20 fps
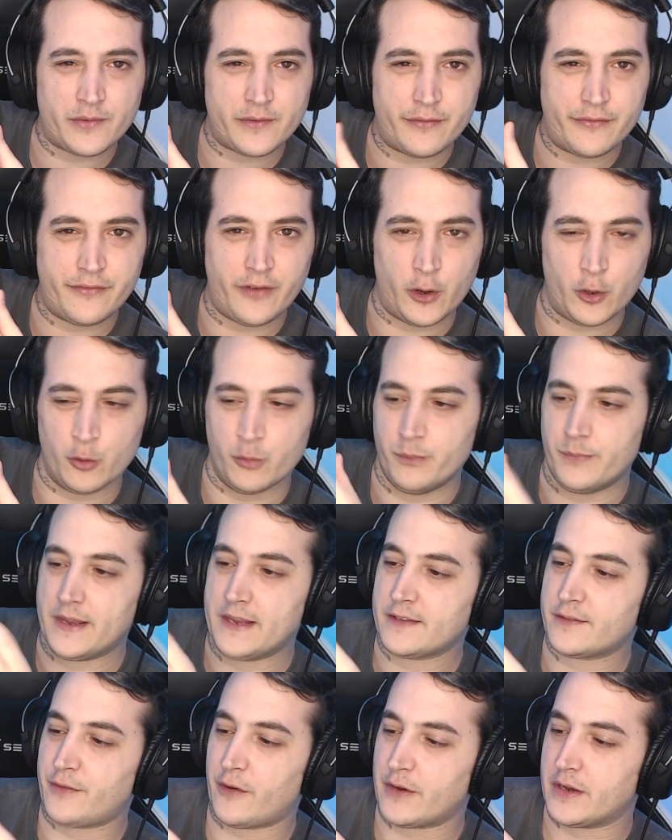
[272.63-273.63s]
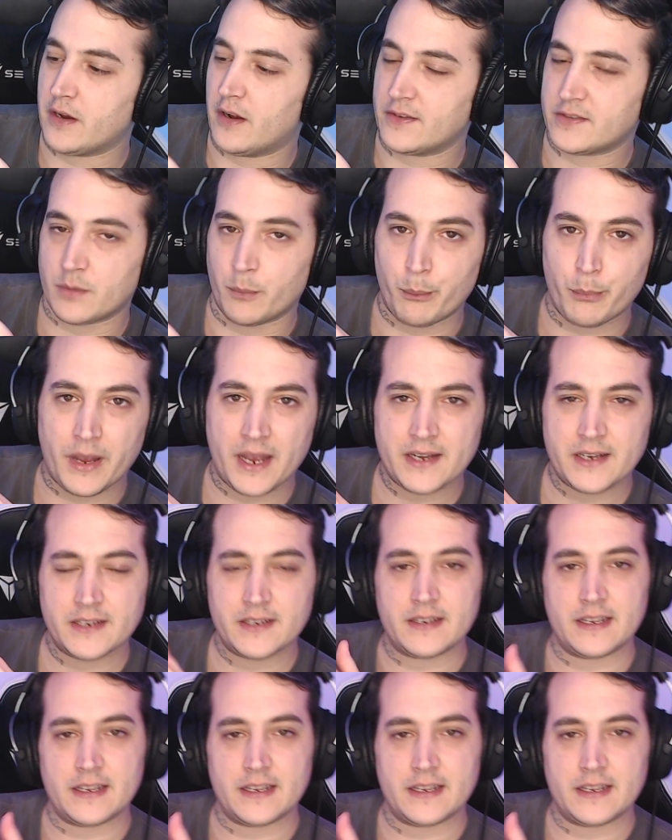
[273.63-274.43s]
foam. It's very nice and padded.